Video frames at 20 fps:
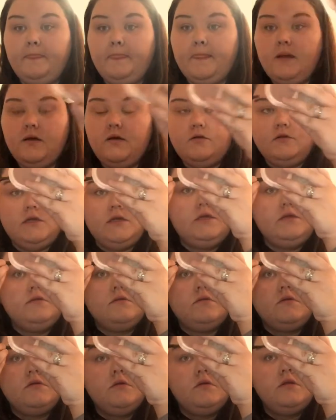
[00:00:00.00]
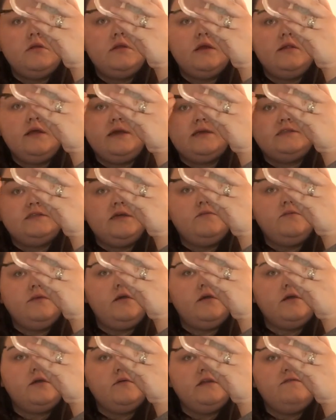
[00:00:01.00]
Alright. Now, like I said, we
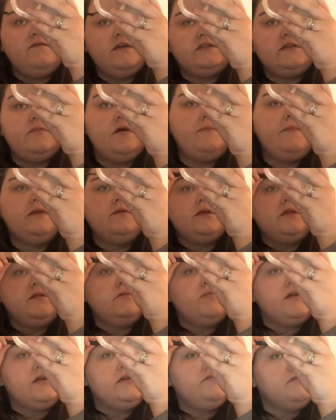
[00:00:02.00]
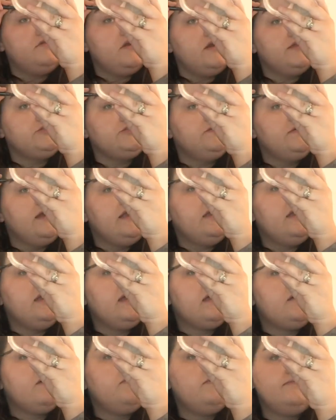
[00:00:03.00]
are going to fix them up. I know they look pretty rotchy right
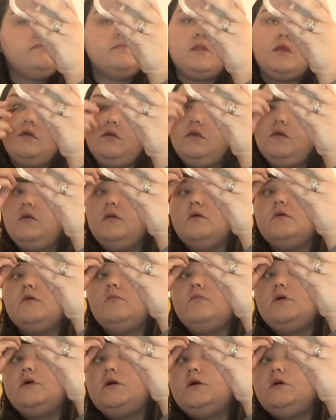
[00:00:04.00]
now, but